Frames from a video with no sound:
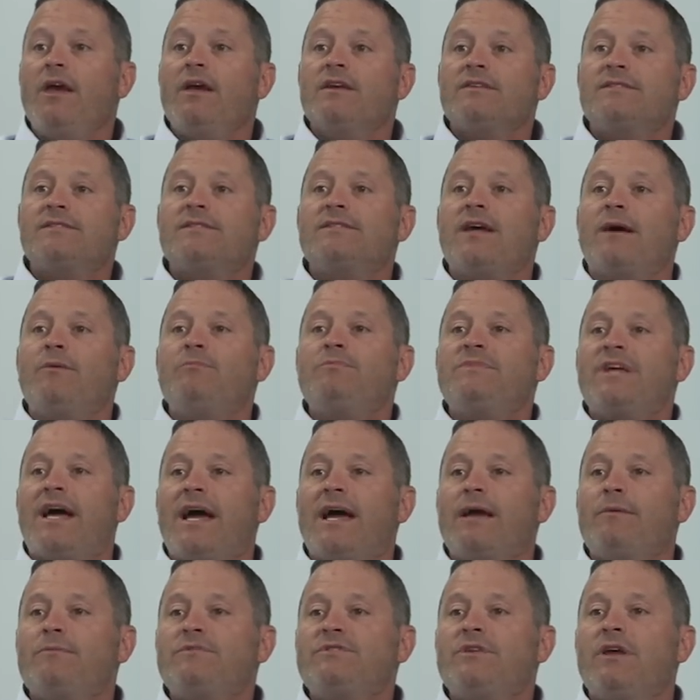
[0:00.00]

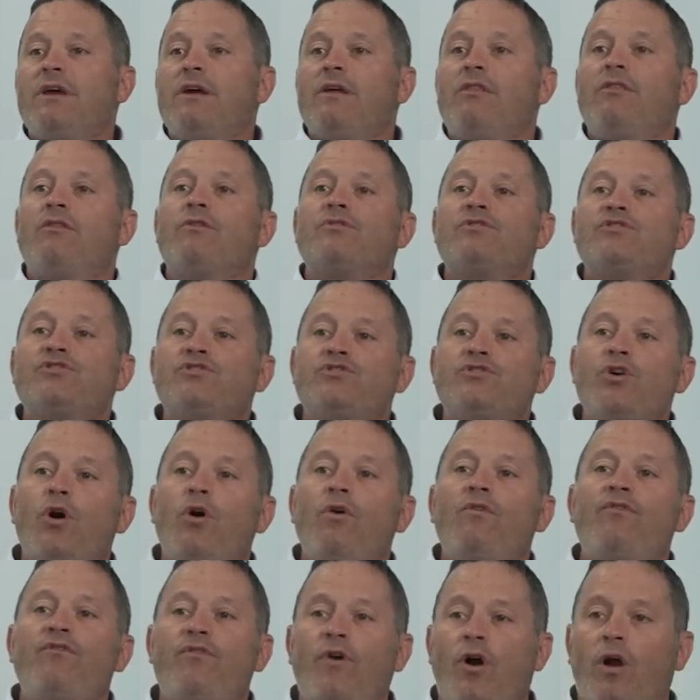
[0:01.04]
Sometimes they're
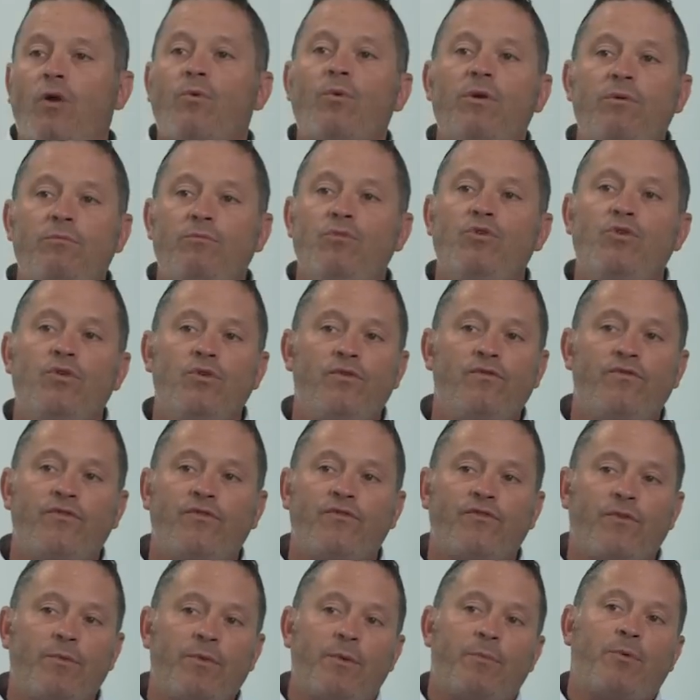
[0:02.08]
so far removed
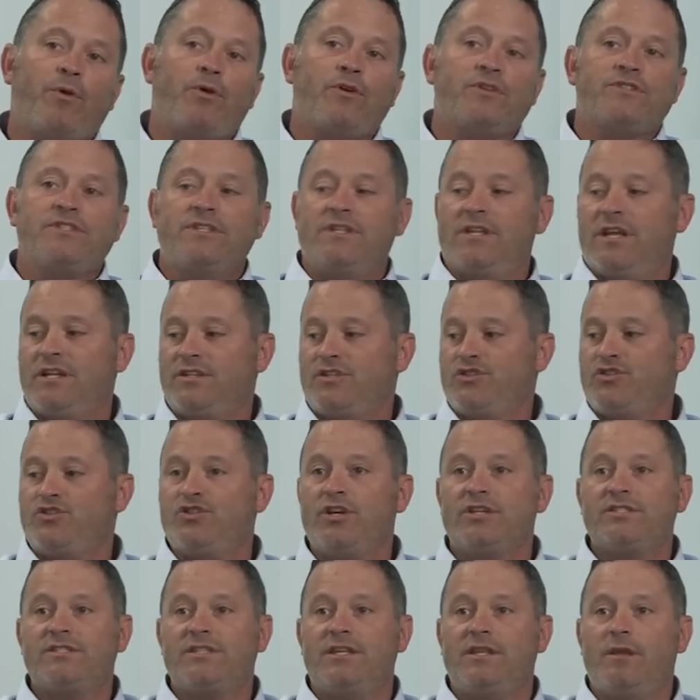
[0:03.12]
from the person that's
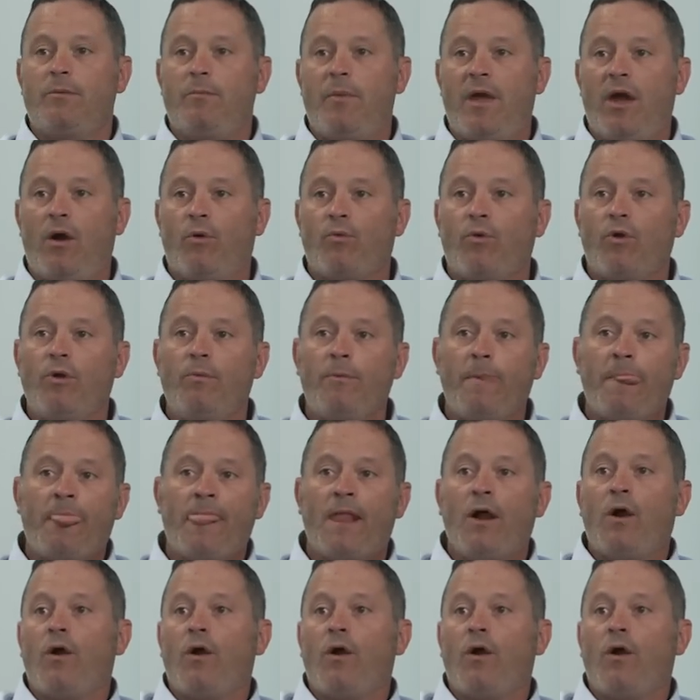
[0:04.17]
just in the mailroom,